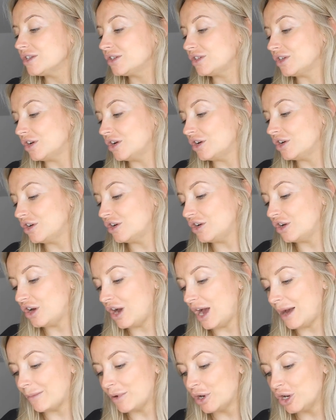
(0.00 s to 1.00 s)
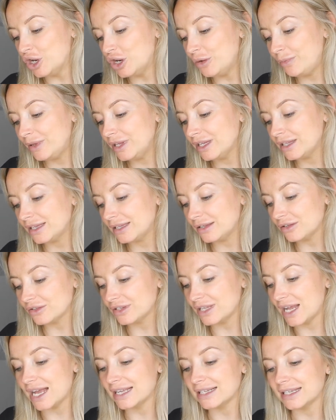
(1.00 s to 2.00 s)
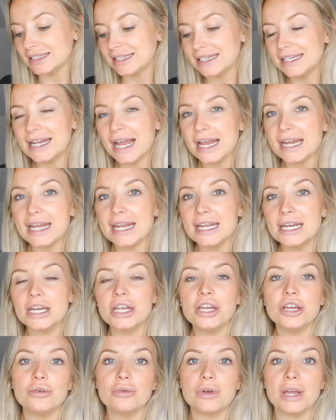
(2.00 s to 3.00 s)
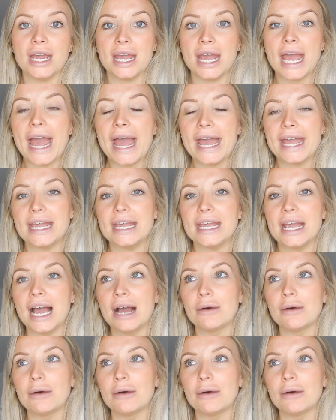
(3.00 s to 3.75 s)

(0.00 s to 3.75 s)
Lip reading: So I'm hoping that this looks nice. I did get it in a UK 8.